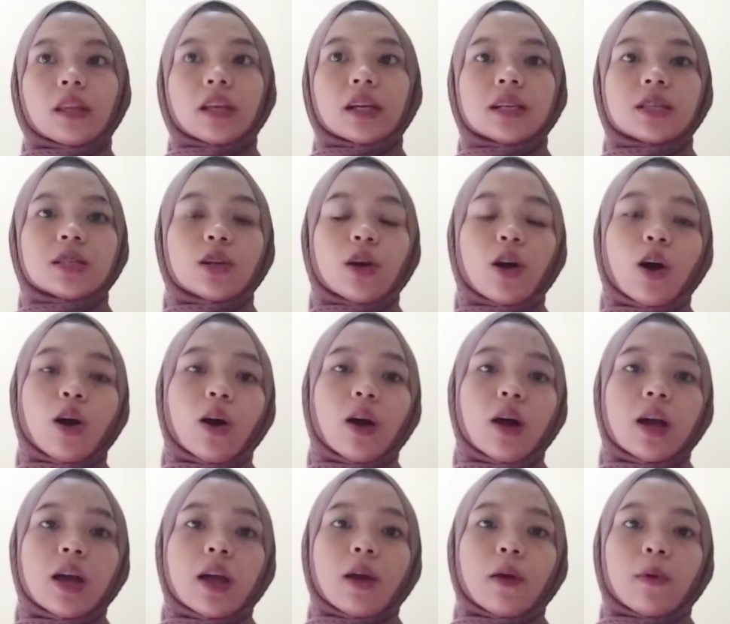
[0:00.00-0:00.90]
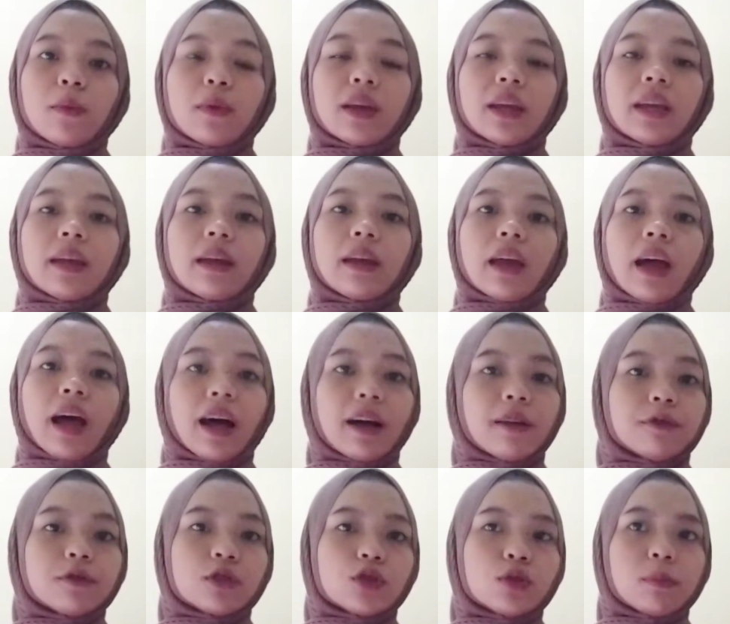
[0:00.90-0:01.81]
So we
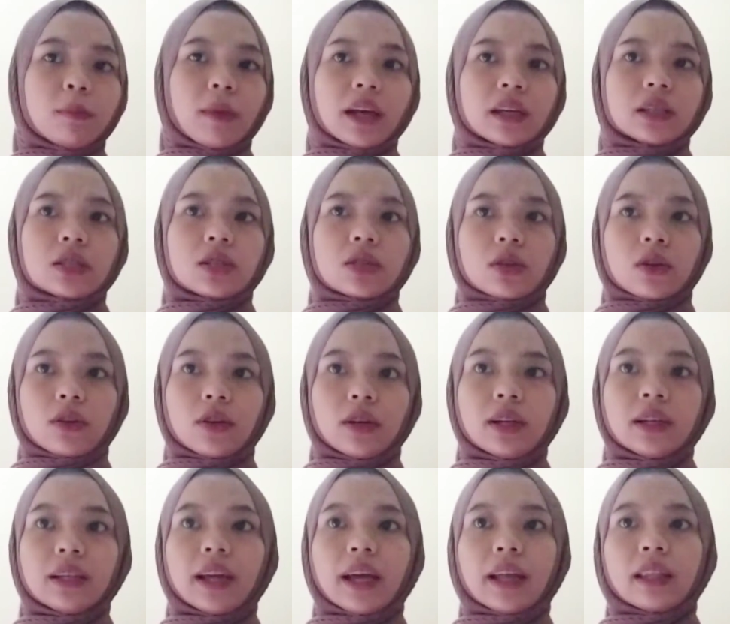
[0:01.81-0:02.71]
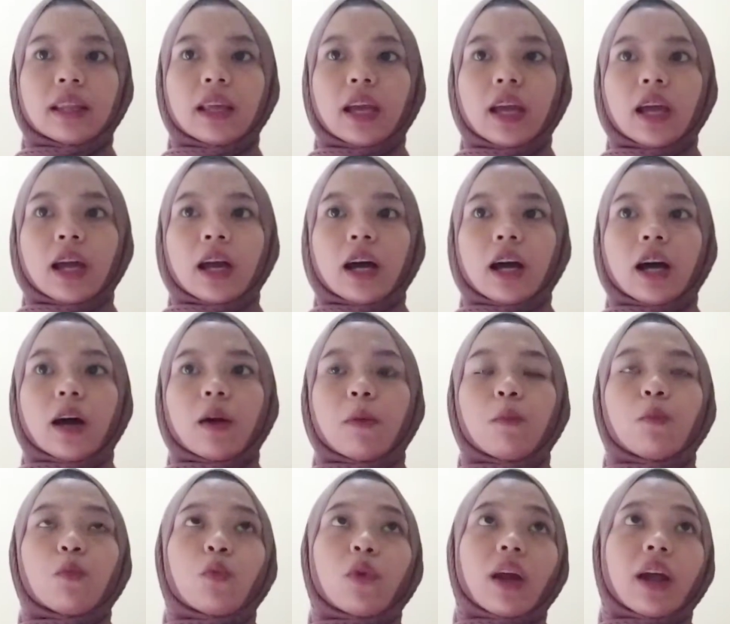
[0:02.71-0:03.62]
have to make sure that
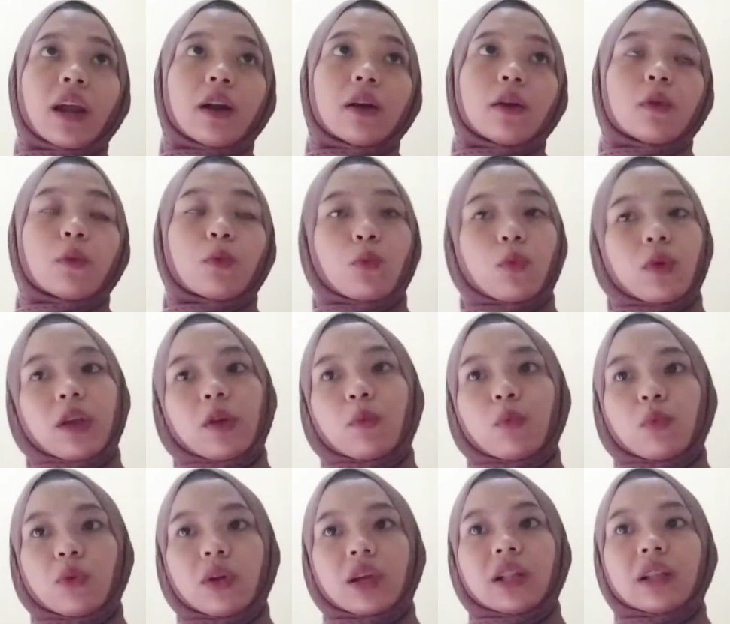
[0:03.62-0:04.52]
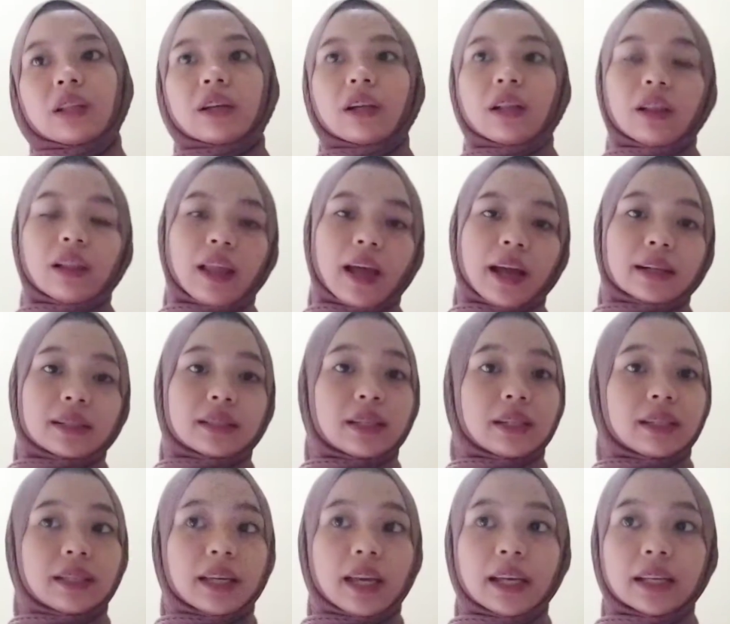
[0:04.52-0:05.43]
where we will collect the
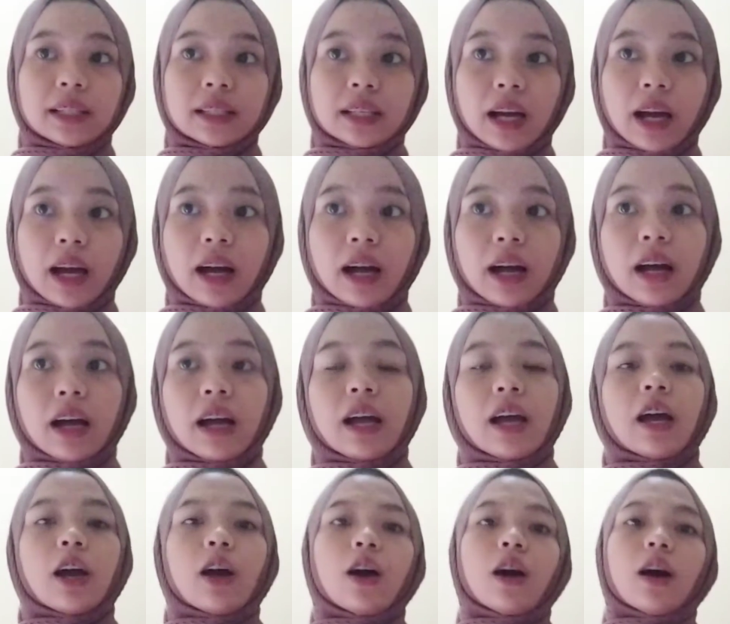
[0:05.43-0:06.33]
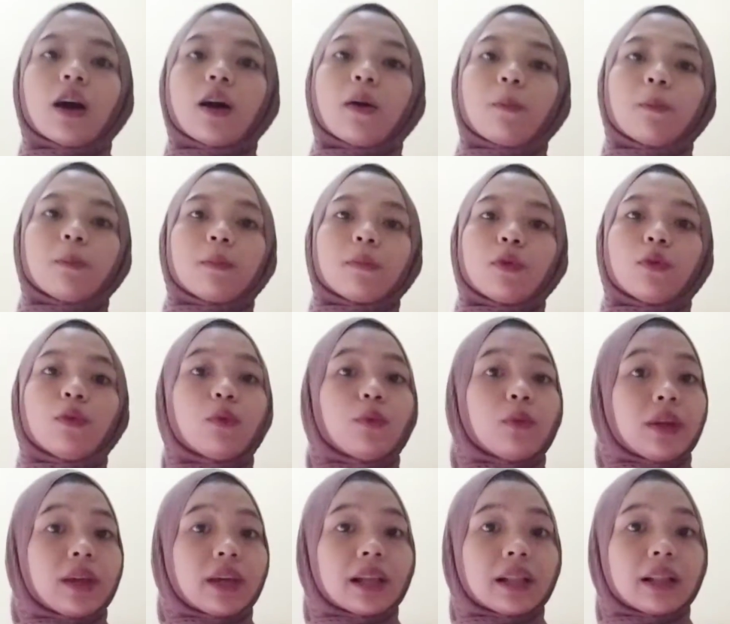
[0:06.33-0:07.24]
data, who
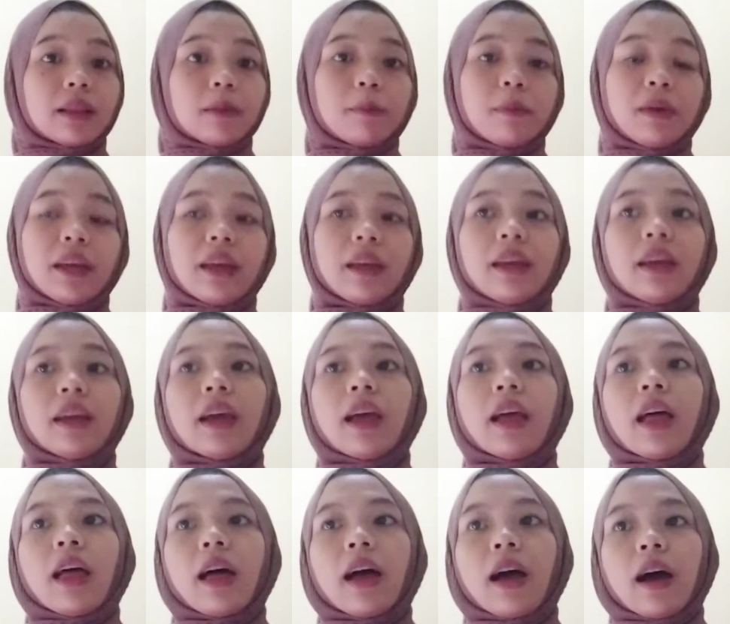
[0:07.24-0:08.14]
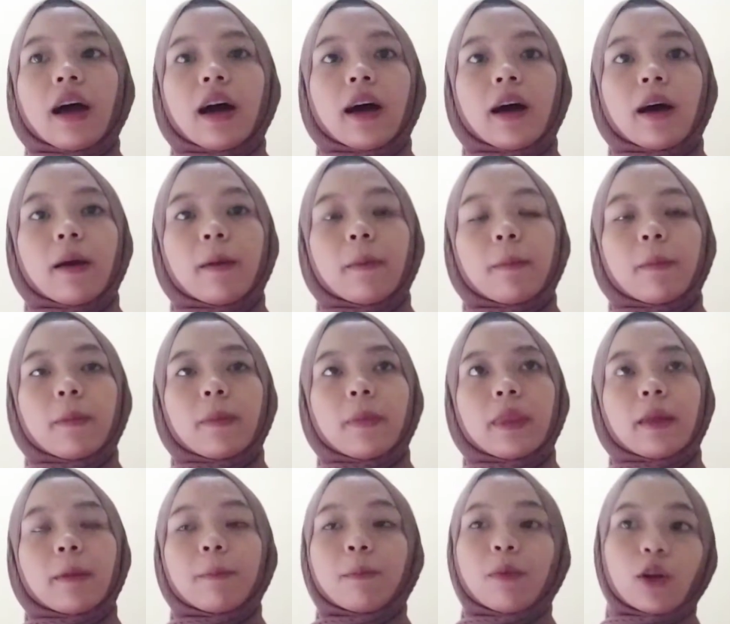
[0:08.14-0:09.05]
will be
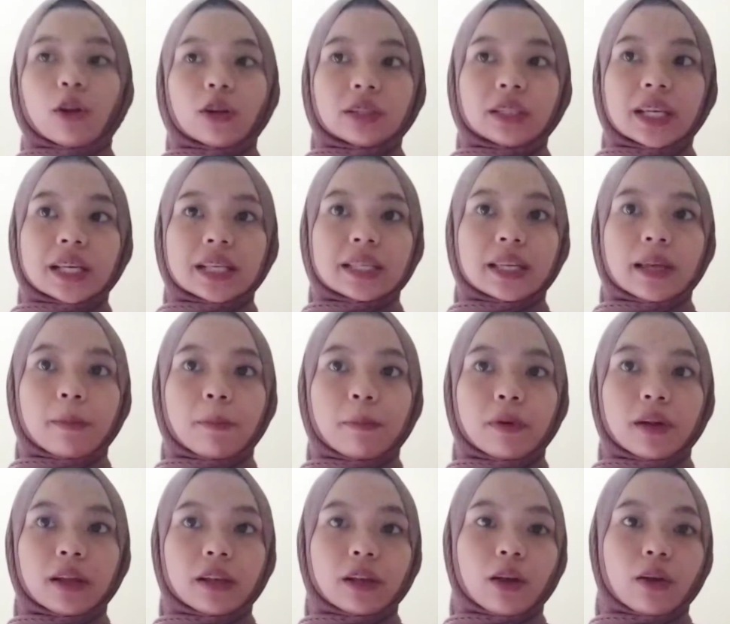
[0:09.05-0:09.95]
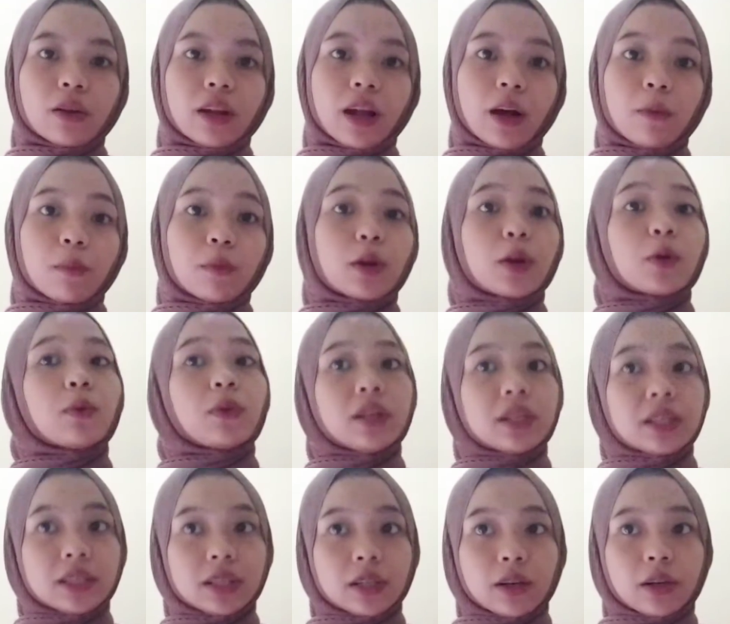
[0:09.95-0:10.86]
the participant on our
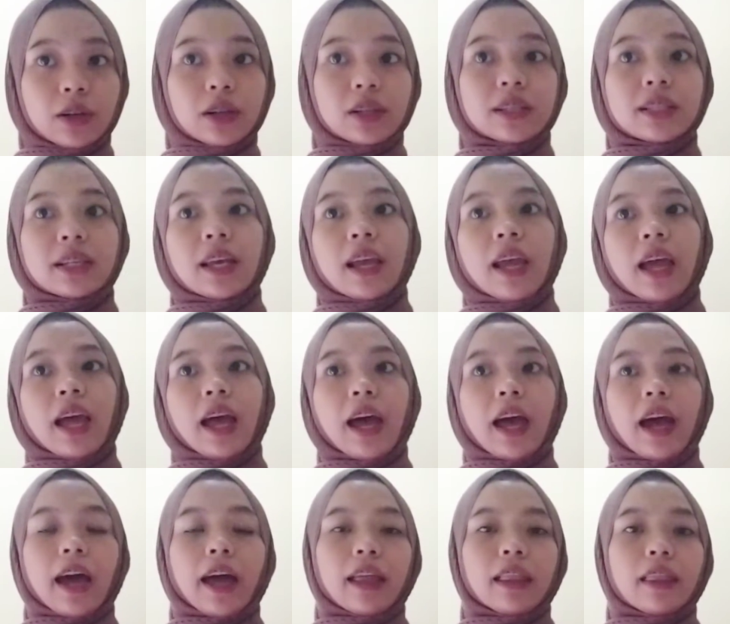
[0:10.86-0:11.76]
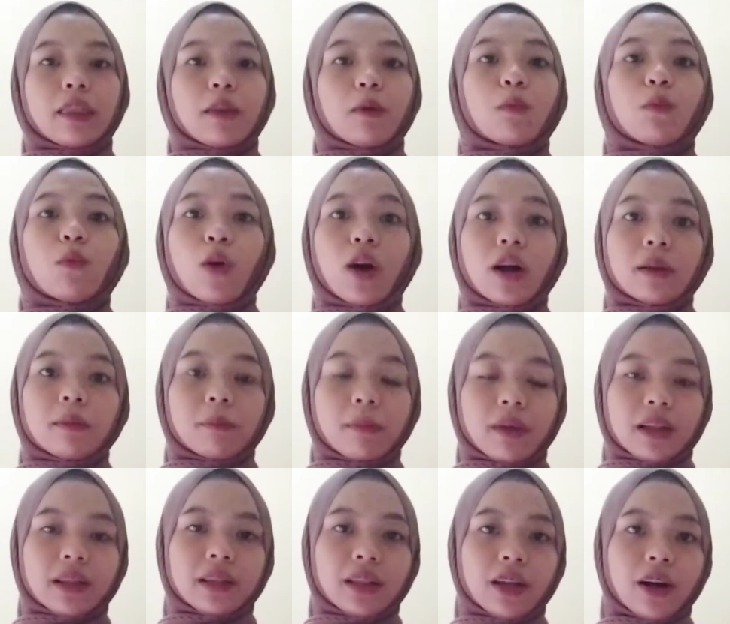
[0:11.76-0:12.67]
research, and what
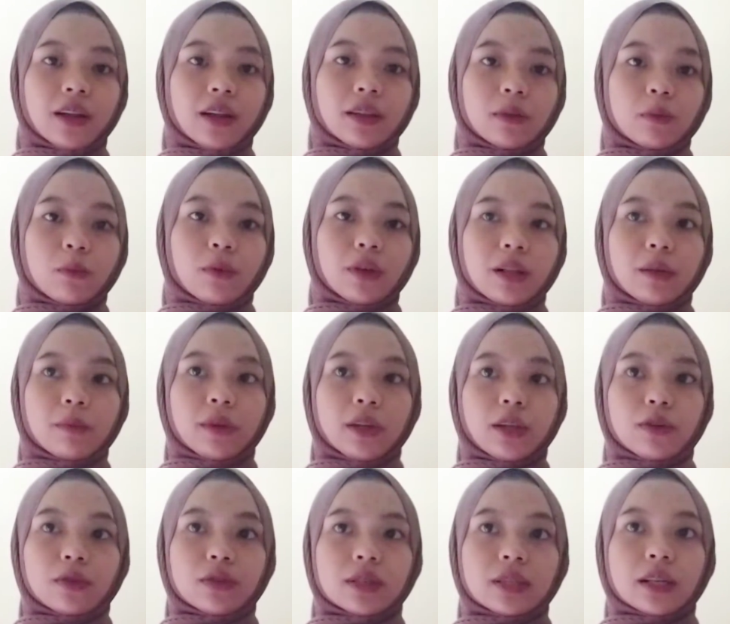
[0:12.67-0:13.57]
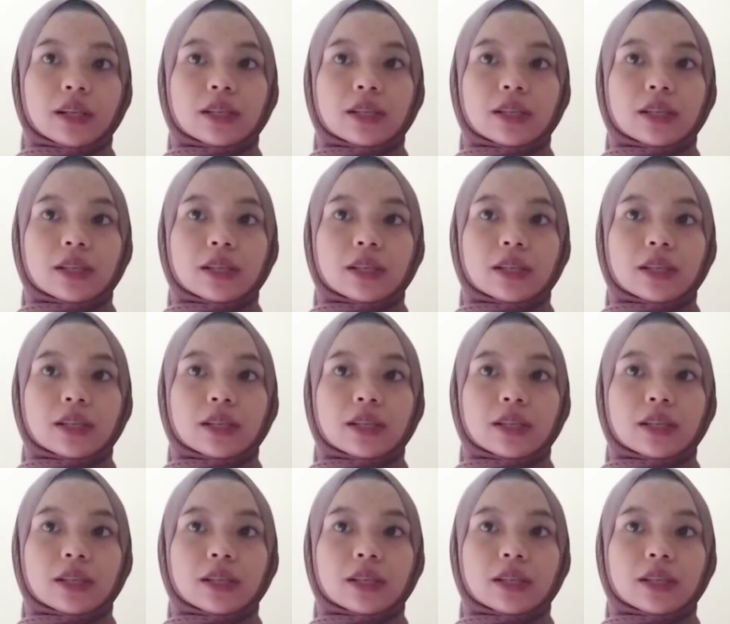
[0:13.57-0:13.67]
method will we use.